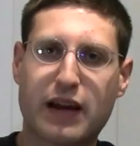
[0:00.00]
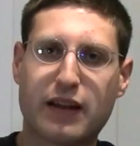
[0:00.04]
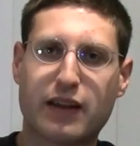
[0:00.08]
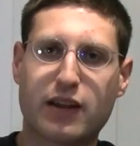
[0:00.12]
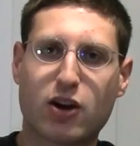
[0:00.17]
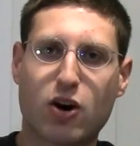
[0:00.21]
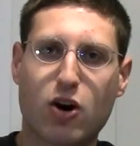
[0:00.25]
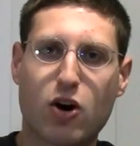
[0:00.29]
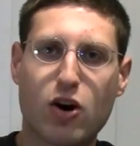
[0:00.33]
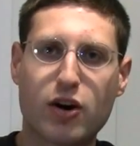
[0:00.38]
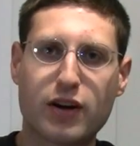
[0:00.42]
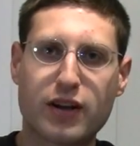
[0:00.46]
how
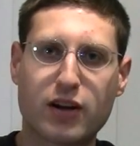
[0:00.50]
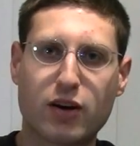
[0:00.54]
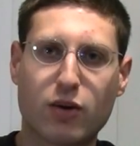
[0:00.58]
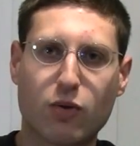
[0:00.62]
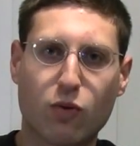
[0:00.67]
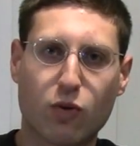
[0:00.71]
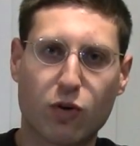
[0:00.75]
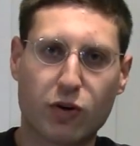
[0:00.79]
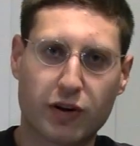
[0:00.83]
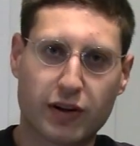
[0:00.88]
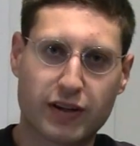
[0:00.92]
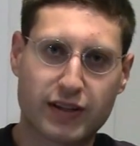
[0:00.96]
the
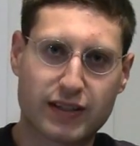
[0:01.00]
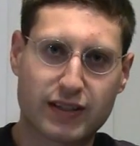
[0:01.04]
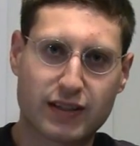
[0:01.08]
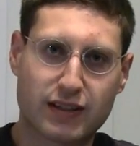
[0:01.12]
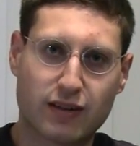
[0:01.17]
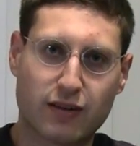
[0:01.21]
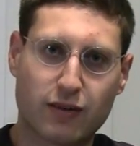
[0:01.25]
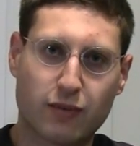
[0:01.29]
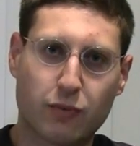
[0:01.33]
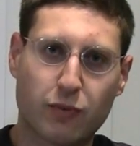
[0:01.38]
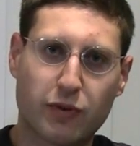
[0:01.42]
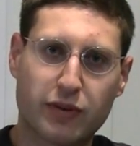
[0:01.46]
audio
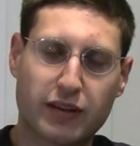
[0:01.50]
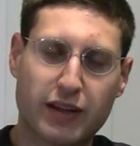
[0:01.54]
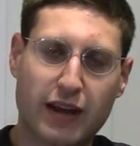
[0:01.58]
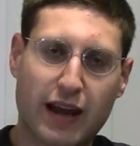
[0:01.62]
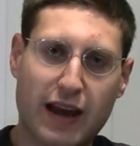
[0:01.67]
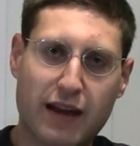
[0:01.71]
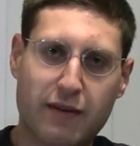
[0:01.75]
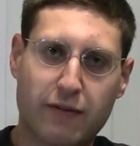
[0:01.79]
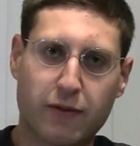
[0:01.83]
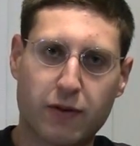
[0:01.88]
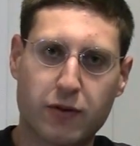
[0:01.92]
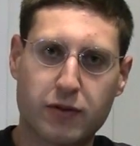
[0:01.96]
works with the
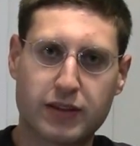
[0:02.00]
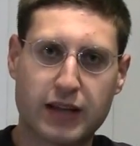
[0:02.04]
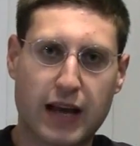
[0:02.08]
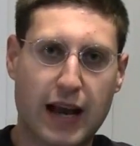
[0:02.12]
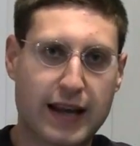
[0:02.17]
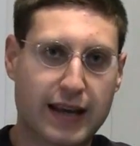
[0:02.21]
headphones,